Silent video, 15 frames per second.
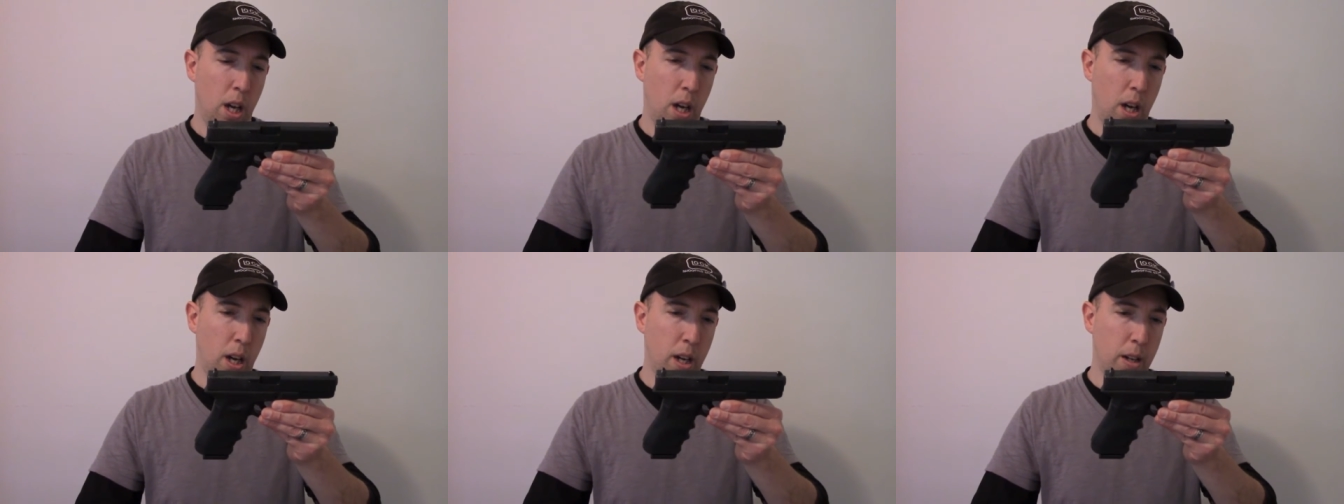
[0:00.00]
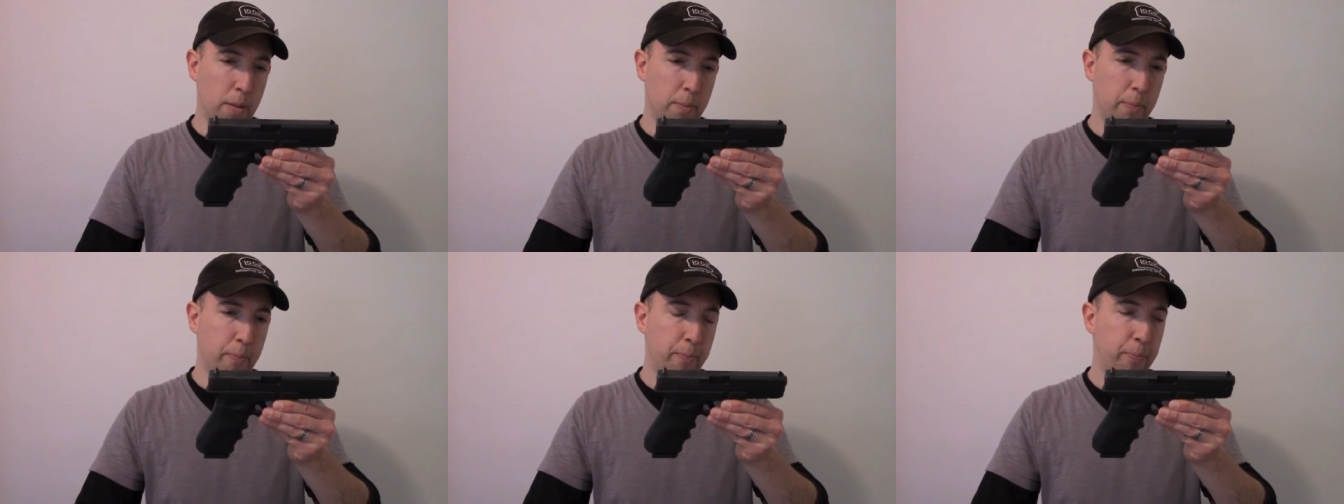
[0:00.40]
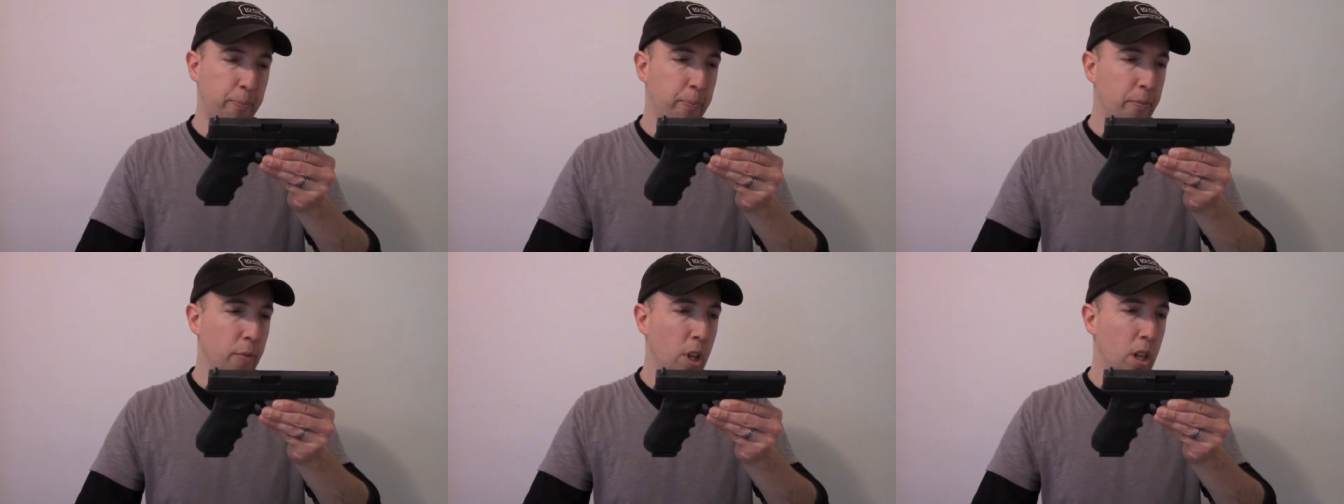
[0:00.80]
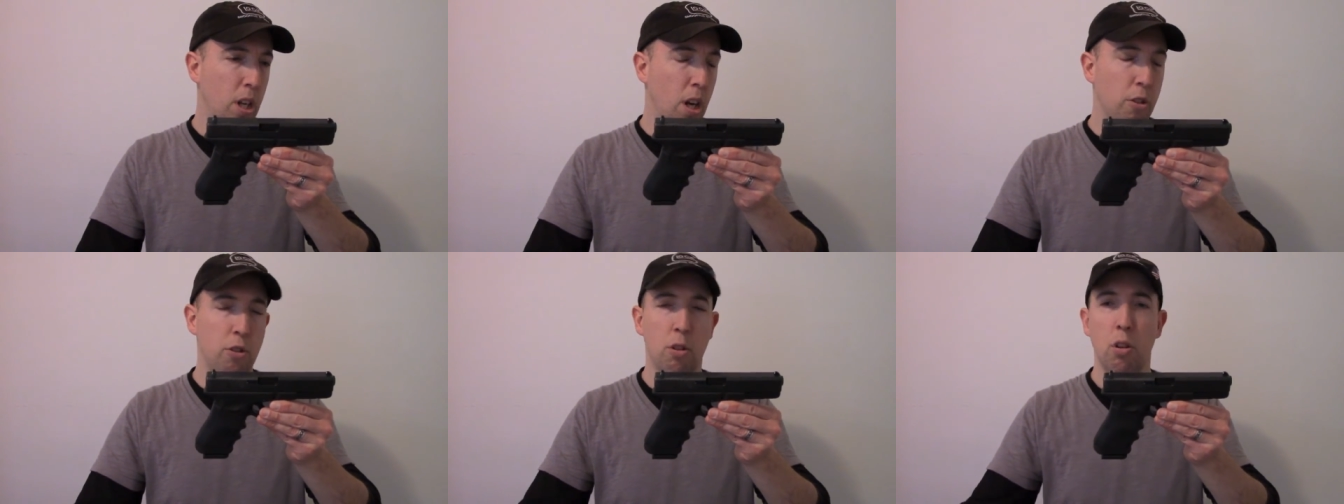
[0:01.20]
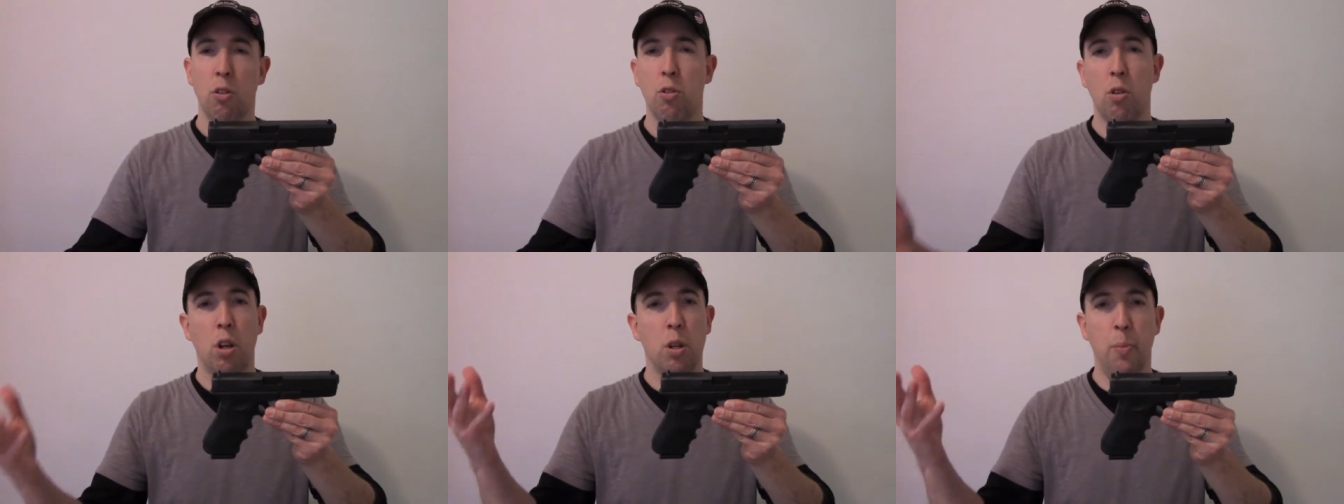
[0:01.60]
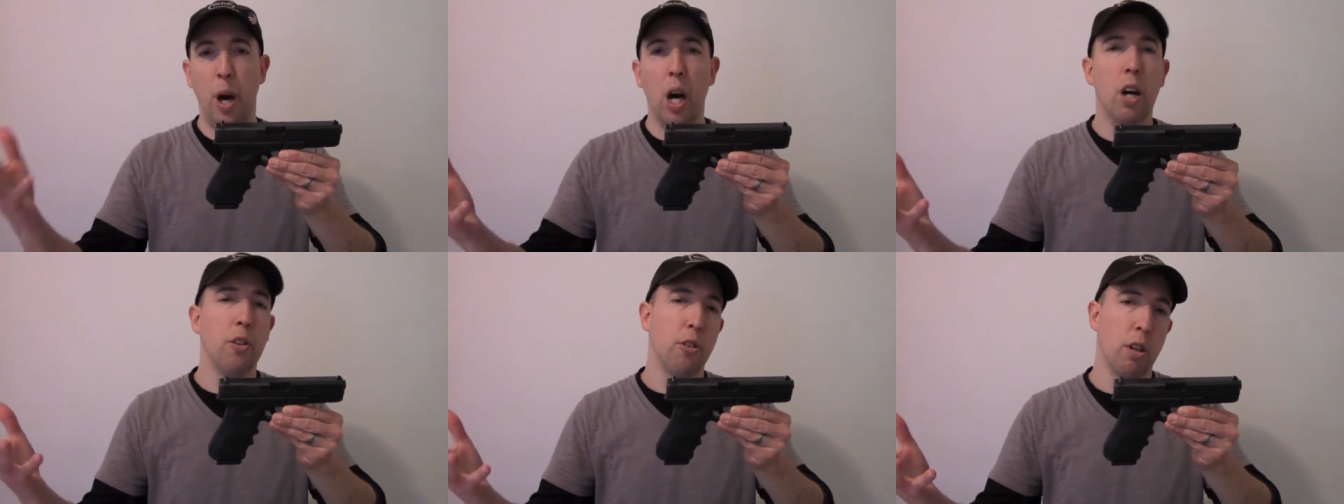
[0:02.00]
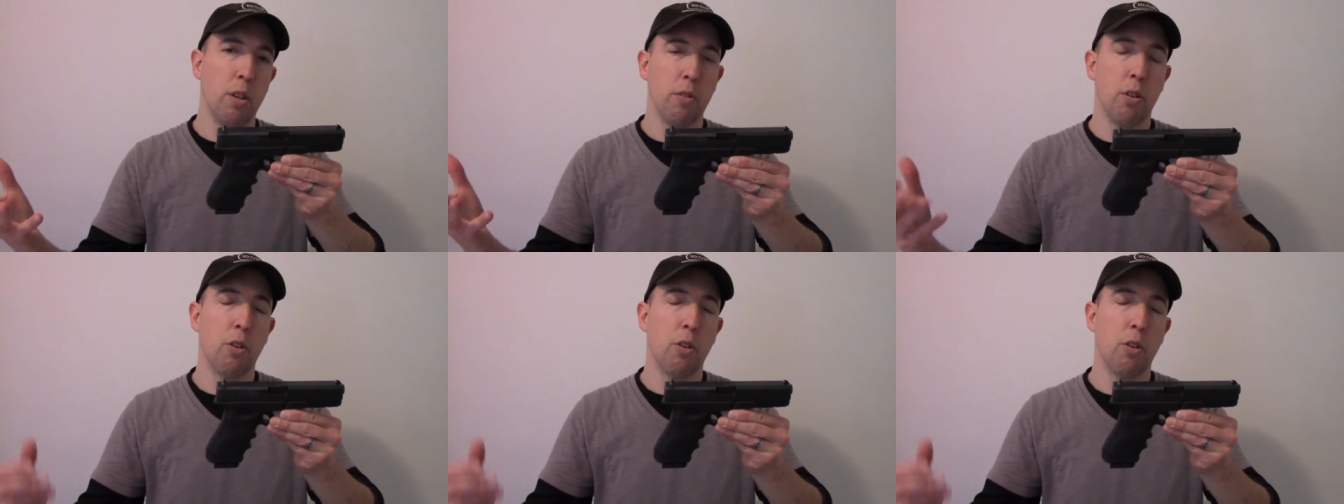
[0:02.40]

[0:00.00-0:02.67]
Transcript: Um, you know, so those are all the positives.